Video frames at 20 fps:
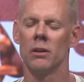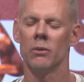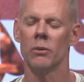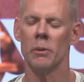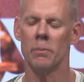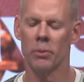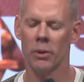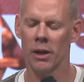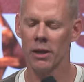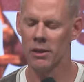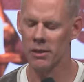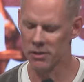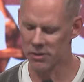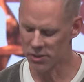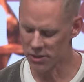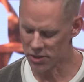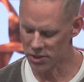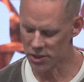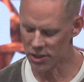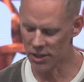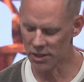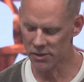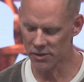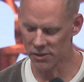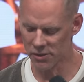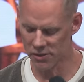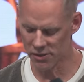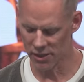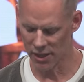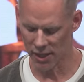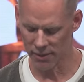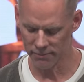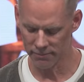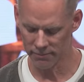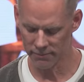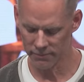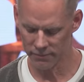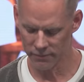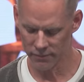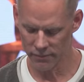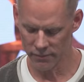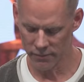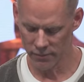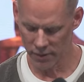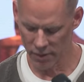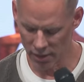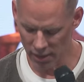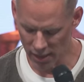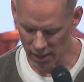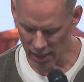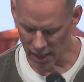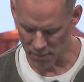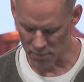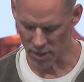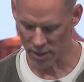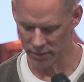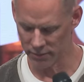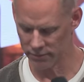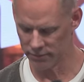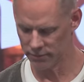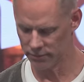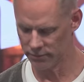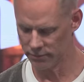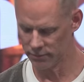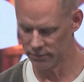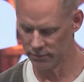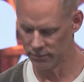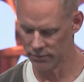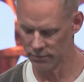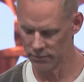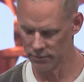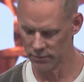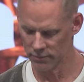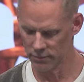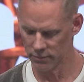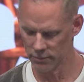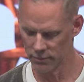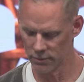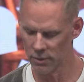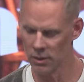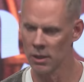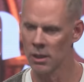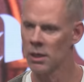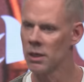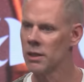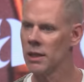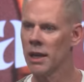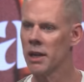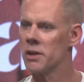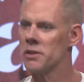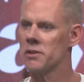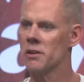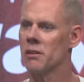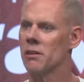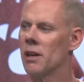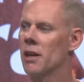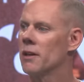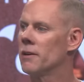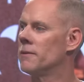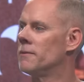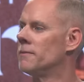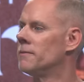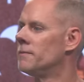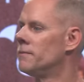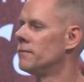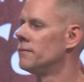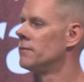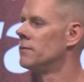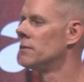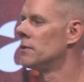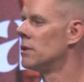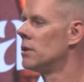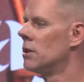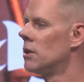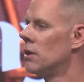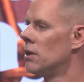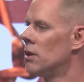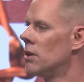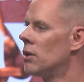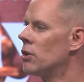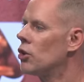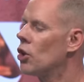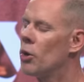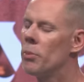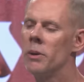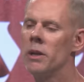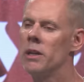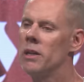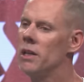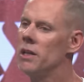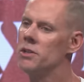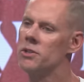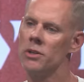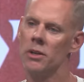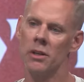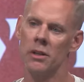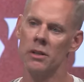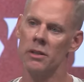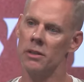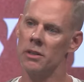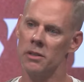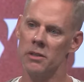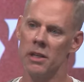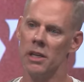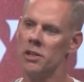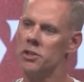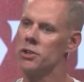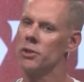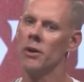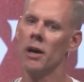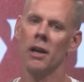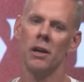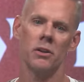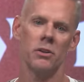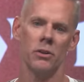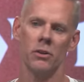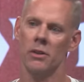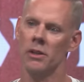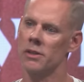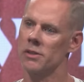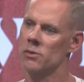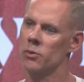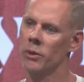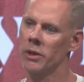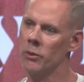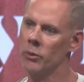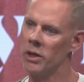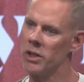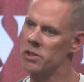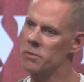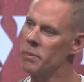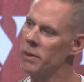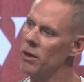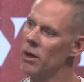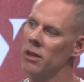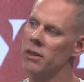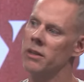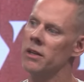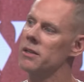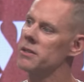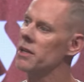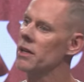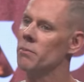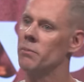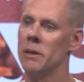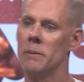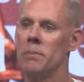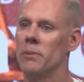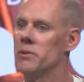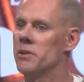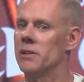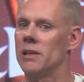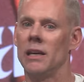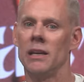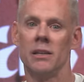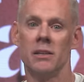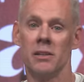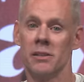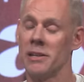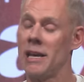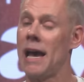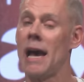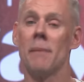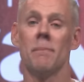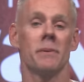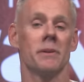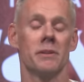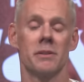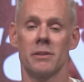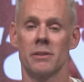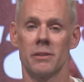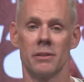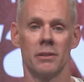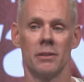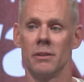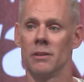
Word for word: We pray this in Jesus' name. Amen. Now, here's the thing nobody needs you to, to teach you how to do this. When, when it's been authentic, people, just, it just happens.